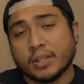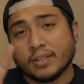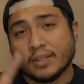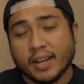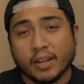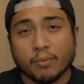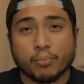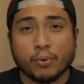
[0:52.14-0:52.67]

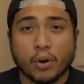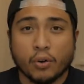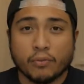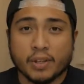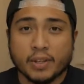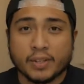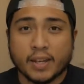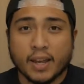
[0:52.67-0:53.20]
second pro
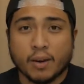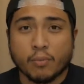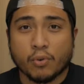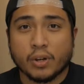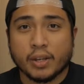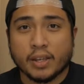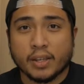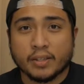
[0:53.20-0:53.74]
of this
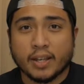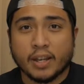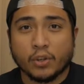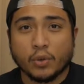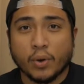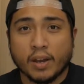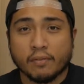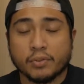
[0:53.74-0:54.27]
camera is
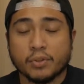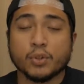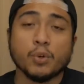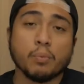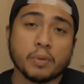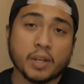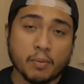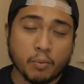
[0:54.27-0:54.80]
that you have
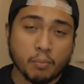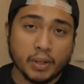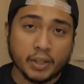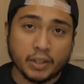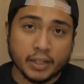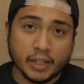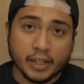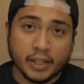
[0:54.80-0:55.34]
zoom
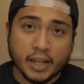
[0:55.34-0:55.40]
capability.